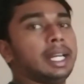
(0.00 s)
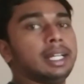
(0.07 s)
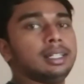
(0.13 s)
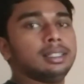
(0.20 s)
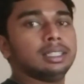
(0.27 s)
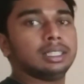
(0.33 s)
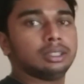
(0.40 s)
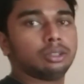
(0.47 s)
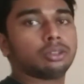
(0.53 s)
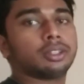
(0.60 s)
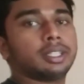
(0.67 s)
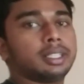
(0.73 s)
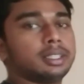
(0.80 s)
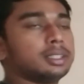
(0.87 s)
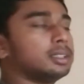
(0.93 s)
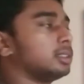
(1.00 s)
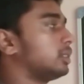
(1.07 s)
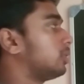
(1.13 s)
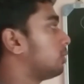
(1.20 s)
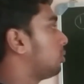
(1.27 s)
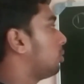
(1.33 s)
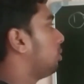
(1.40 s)
add nothing.
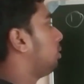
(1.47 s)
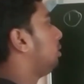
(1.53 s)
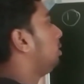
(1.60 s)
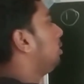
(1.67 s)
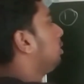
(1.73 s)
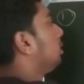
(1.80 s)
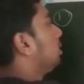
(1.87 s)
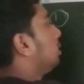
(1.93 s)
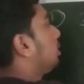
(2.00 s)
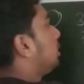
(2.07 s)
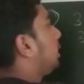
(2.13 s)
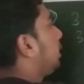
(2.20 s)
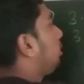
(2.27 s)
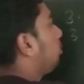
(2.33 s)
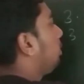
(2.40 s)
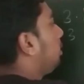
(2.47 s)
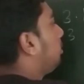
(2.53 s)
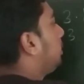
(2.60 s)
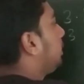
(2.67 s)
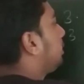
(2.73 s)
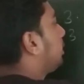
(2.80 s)
So it will be